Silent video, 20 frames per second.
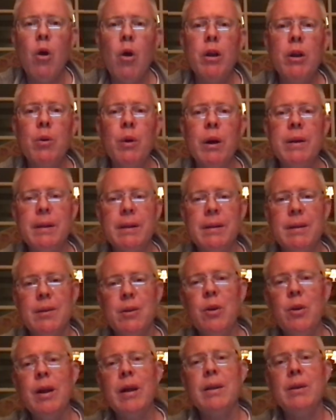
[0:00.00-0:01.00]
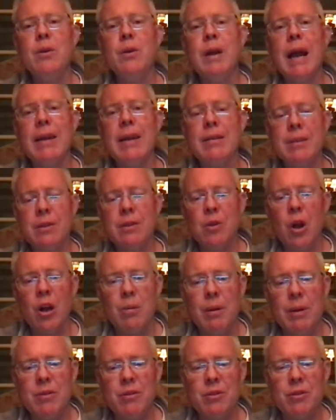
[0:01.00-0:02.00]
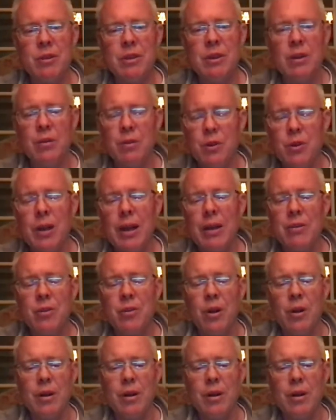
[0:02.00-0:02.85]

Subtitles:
Oh, you know what? You guys can talk about yourself. You guys talk.